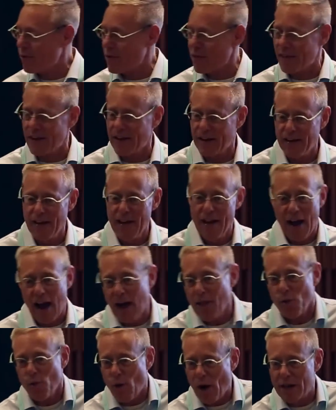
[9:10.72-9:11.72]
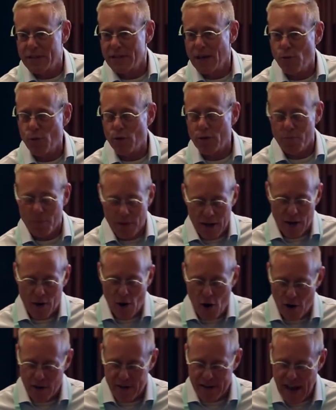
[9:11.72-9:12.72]
everything. Otherwise, I wouldn't be a
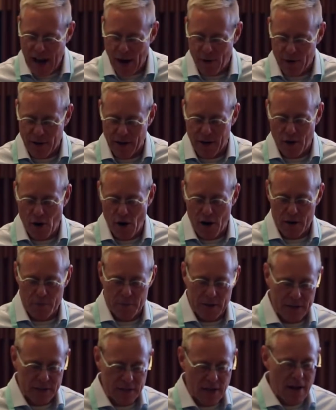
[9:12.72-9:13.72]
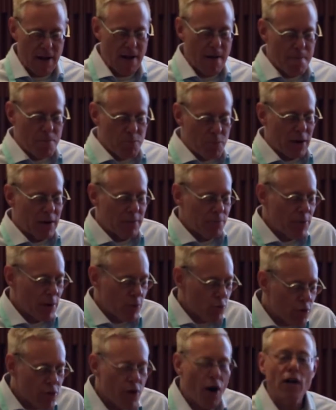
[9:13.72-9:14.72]
card-carrying economist. But
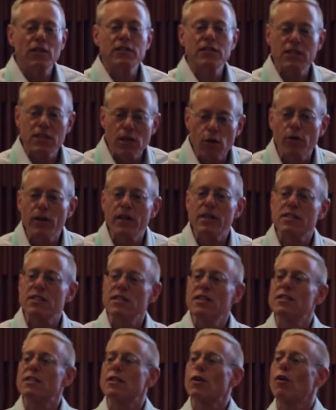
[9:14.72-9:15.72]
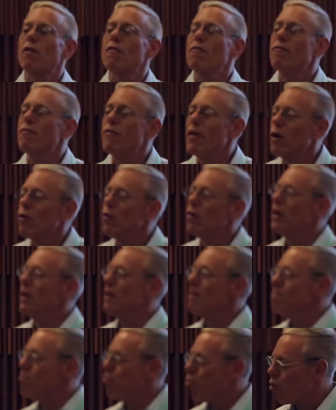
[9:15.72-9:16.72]
with all seriousness, there are
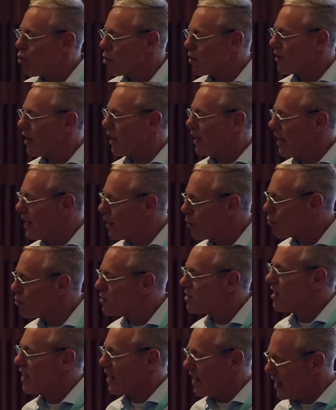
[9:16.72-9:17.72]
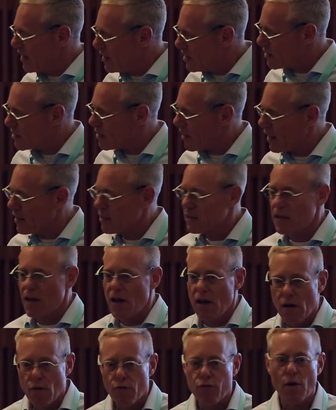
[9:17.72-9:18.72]
very important and interesting insights
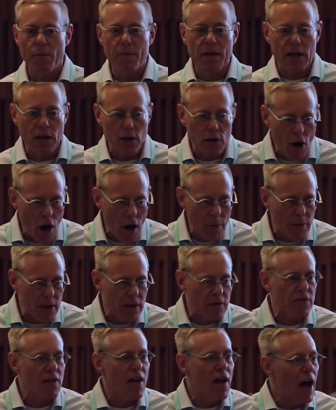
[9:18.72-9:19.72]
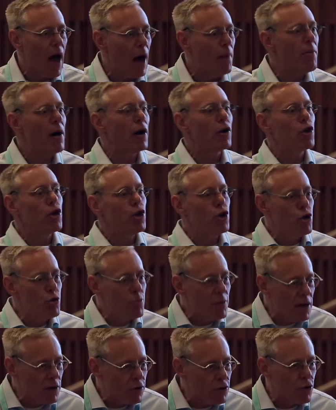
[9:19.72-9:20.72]
from economics about
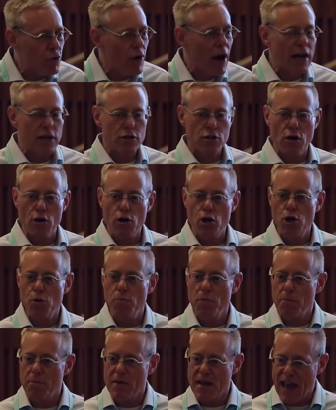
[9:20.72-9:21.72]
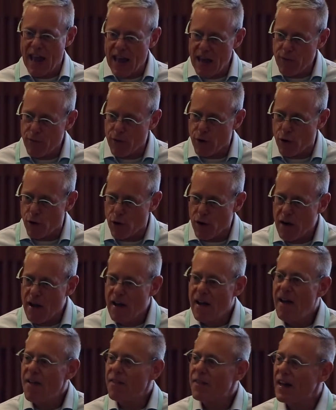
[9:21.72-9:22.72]
human interaction and human behavior
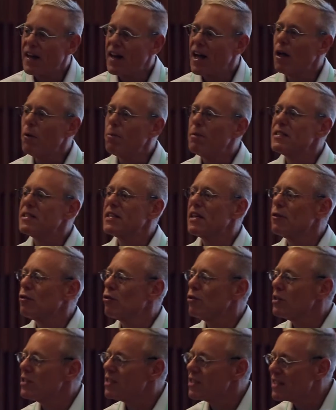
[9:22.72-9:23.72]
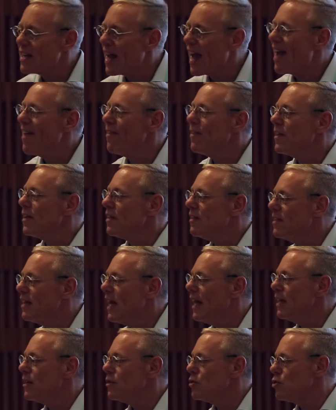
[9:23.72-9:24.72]
that help us understand the
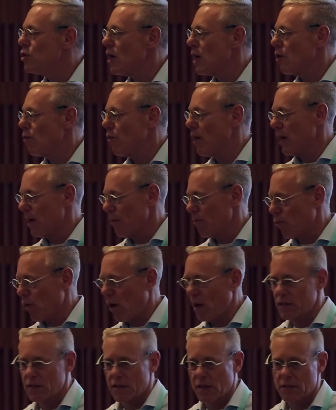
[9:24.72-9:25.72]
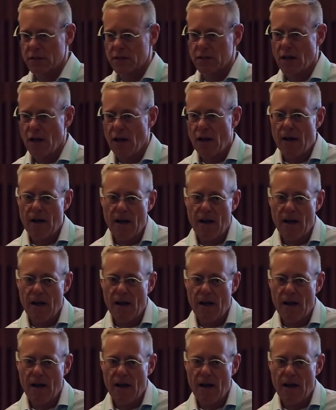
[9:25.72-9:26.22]
data-generating process.